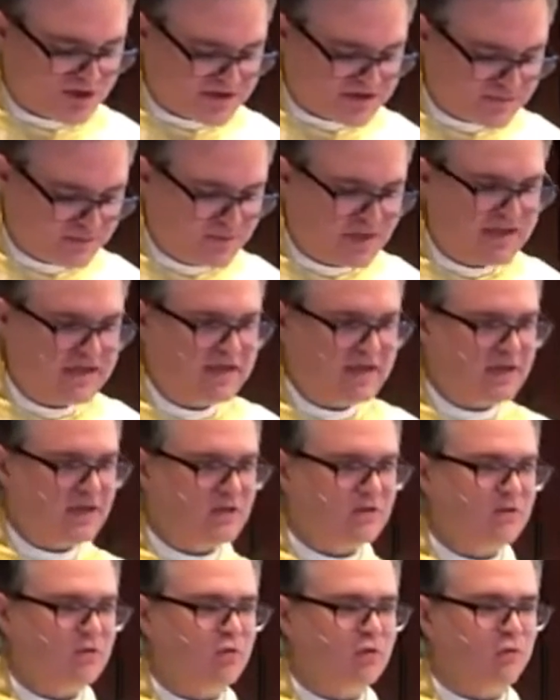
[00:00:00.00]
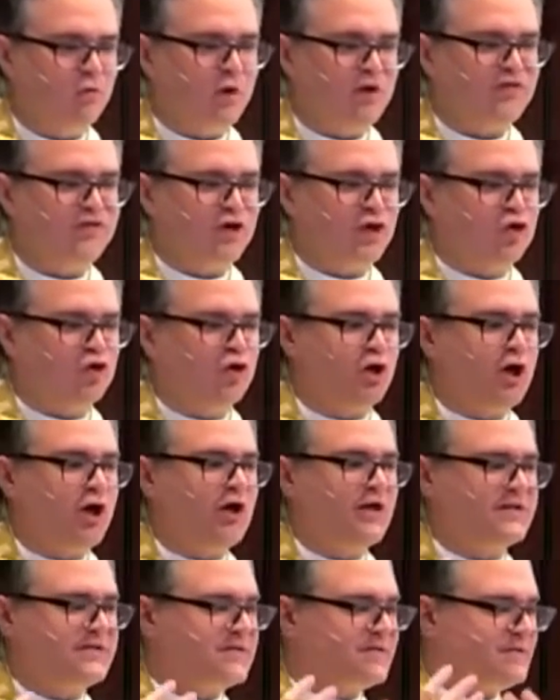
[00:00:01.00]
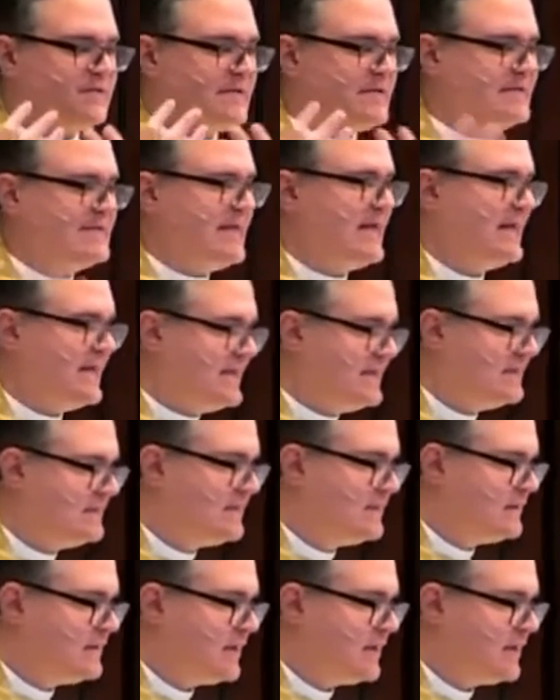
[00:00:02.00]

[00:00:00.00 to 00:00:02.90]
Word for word: explaining what the cross did